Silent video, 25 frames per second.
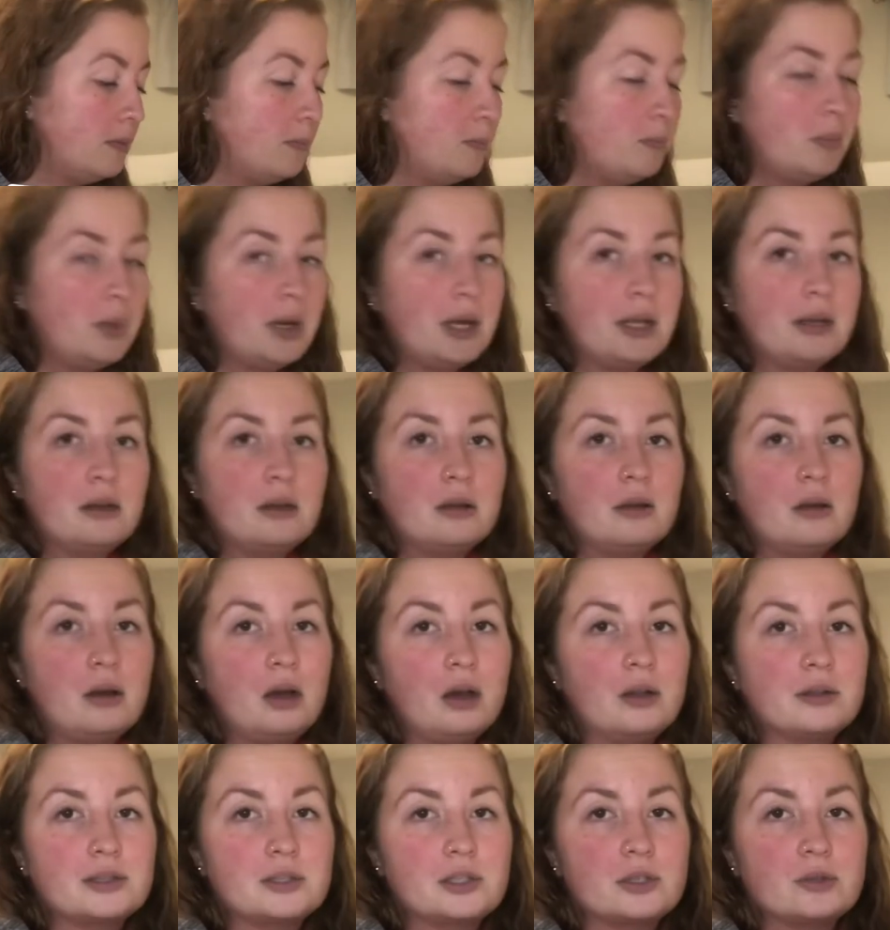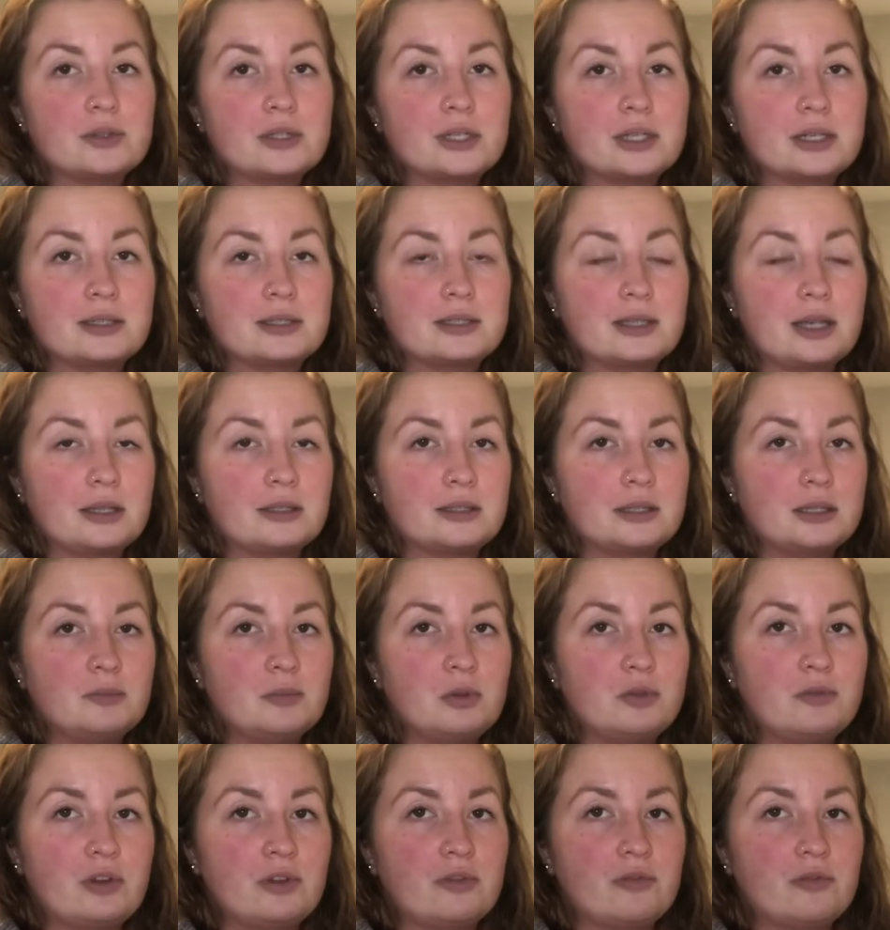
but also success and moving